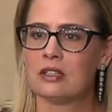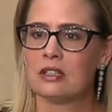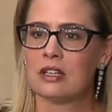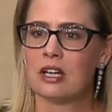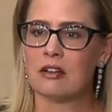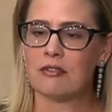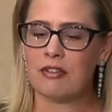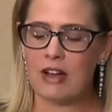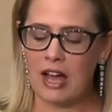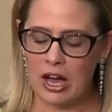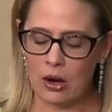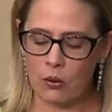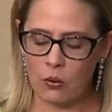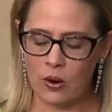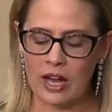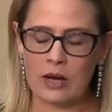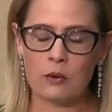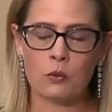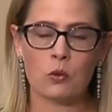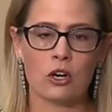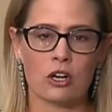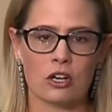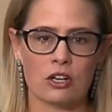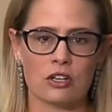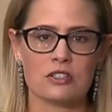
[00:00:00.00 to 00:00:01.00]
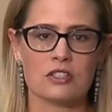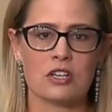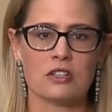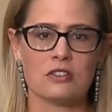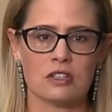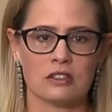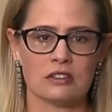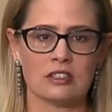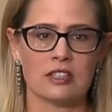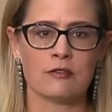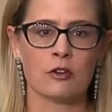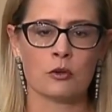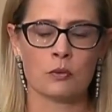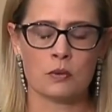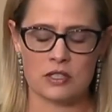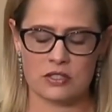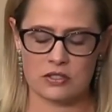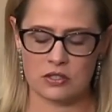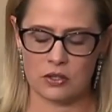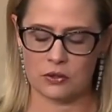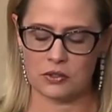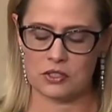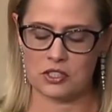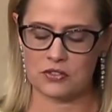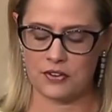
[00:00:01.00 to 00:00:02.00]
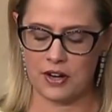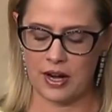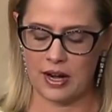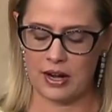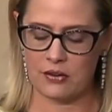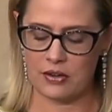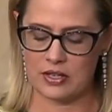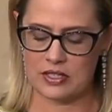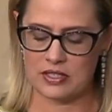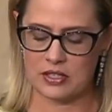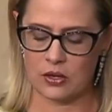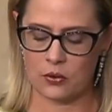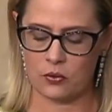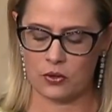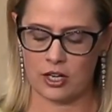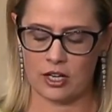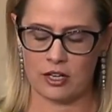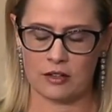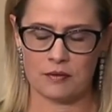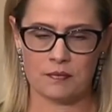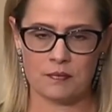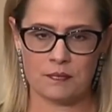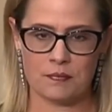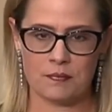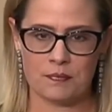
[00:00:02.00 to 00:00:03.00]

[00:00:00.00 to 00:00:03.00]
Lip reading: of how I work to deliver results for Arizona.